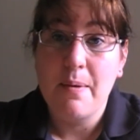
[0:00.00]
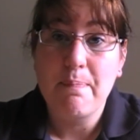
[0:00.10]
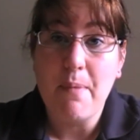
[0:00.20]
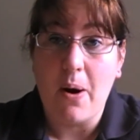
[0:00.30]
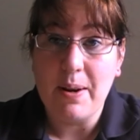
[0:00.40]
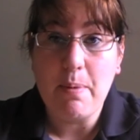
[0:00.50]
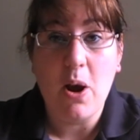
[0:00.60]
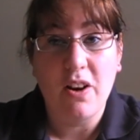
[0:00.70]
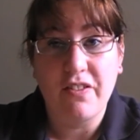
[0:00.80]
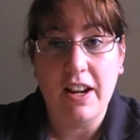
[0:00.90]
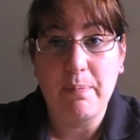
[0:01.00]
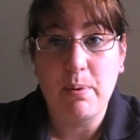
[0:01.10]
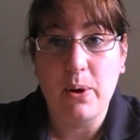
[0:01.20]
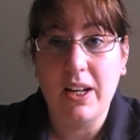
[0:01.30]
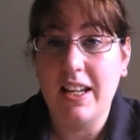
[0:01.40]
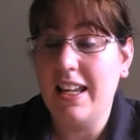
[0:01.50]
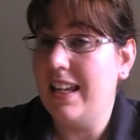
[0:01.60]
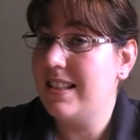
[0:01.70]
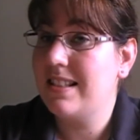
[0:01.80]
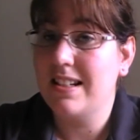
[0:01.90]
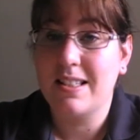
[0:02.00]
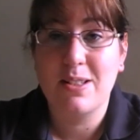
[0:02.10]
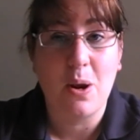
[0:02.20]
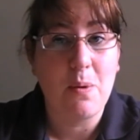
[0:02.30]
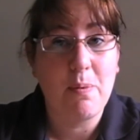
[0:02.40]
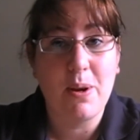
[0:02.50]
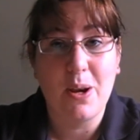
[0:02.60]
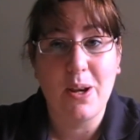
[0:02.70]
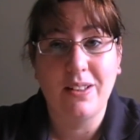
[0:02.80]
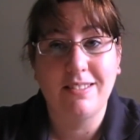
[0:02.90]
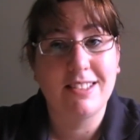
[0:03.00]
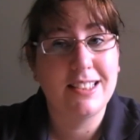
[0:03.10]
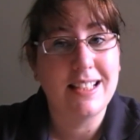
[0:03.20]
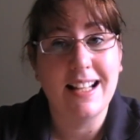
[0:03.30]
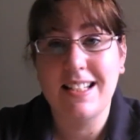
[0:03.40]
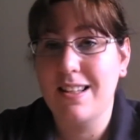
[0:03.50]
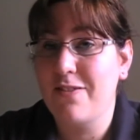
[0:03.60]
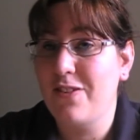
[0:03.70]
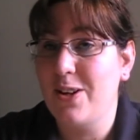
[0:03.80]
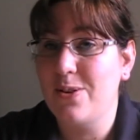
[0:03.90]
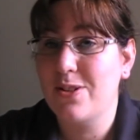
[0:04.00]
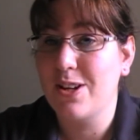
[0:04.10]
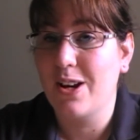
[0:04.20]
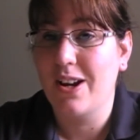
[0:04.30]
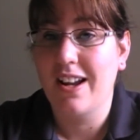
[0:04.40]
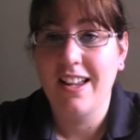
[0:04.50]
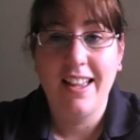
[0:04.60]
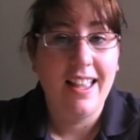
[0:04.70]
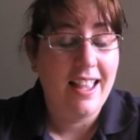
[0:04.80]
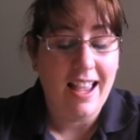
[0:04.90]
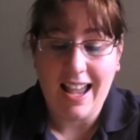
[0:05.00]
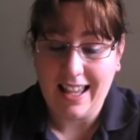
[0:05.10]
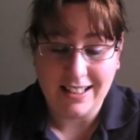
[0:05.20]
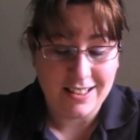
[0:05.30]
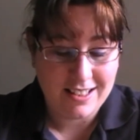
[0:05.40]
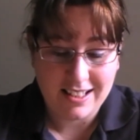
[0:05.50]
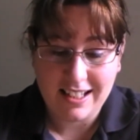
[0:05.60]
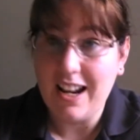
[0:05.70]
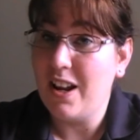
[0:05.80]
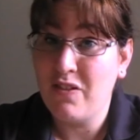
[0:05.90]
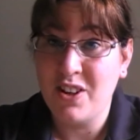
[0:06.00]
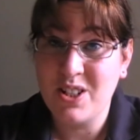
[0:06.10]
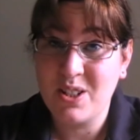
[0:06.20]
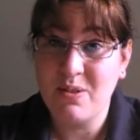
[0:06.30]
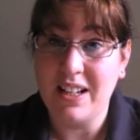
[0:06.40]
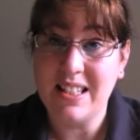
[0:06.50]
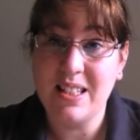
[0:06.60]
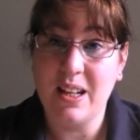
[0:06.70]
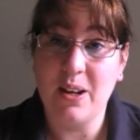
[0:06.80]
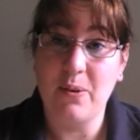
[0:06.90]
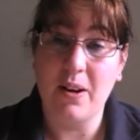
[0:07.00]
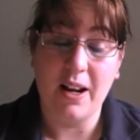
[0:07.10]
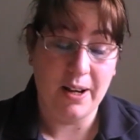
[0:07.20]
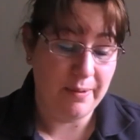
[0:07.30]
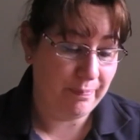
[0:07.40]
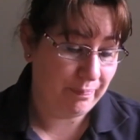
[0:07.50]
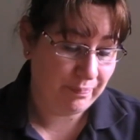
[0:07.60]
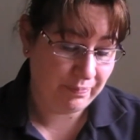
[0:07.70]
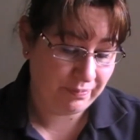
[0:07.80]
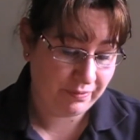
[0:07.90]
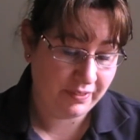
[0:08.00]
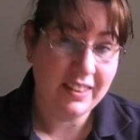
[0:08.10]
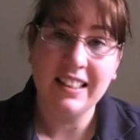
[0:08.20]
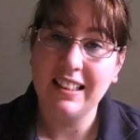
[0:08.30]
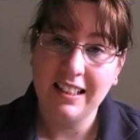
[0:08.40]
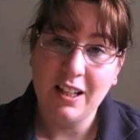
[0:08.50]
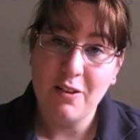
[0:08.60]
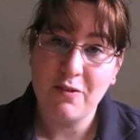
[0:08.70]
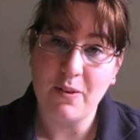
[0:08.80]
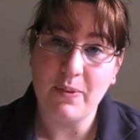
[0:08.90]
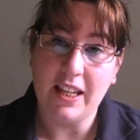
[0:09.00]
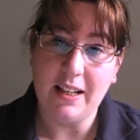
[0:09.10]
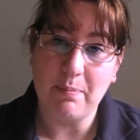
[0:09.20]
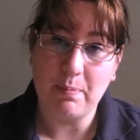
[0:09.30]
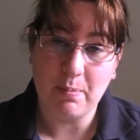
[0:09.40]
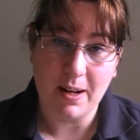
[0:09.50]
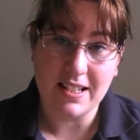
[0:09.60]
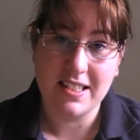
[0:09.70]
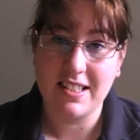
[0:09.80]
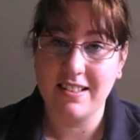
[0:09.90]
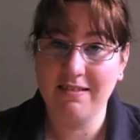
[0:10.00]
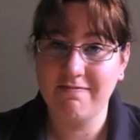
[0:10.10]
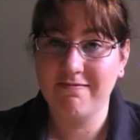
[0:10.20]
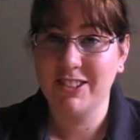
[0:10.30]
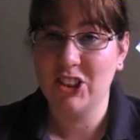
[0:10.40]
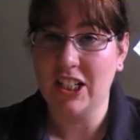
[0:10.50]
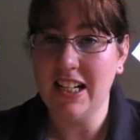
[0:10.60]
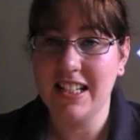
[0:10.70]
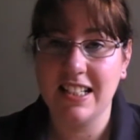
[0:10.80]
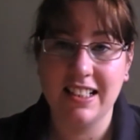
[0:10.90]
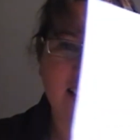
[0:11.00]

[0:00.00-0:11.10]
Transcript: my perfect book. It's dystopian, set in the future, and if I just read to you from the press sheet,